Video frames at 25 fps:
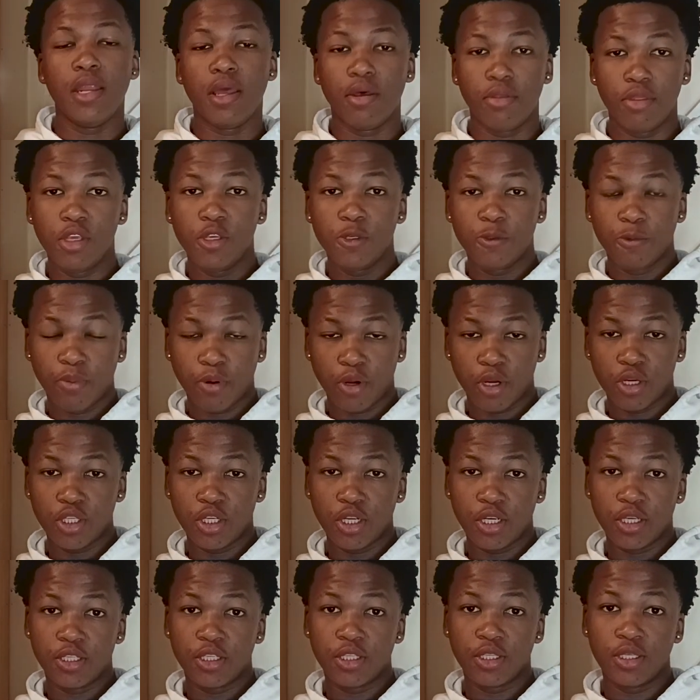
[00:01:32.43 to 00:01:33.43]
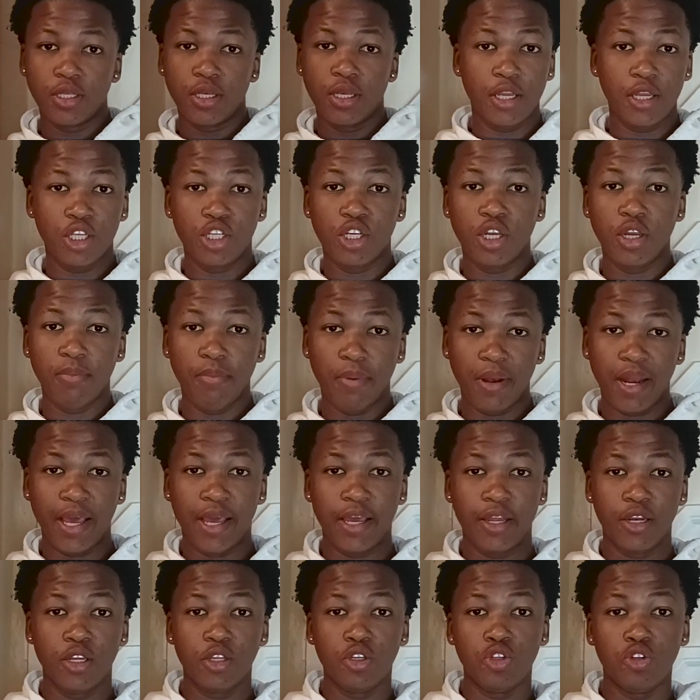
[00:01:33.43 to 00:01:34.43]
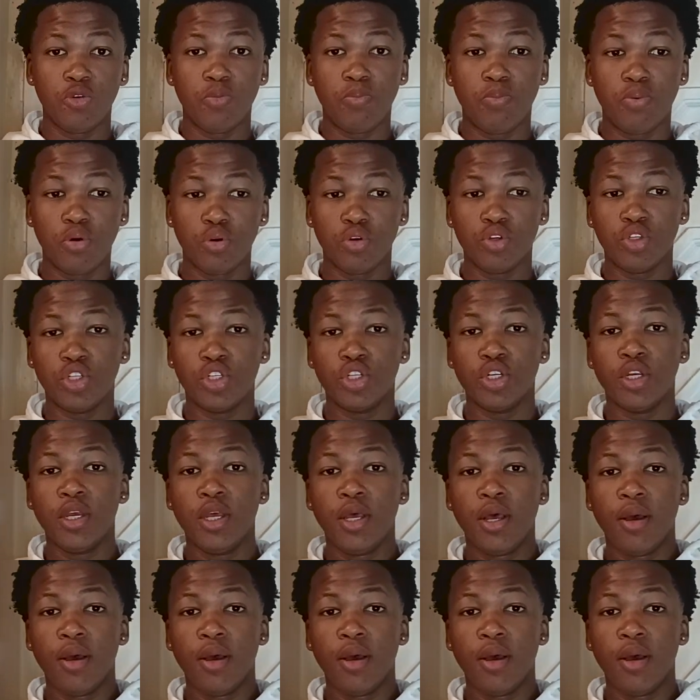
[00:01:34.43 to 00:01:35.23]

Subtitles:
Now, these projects initially planned to push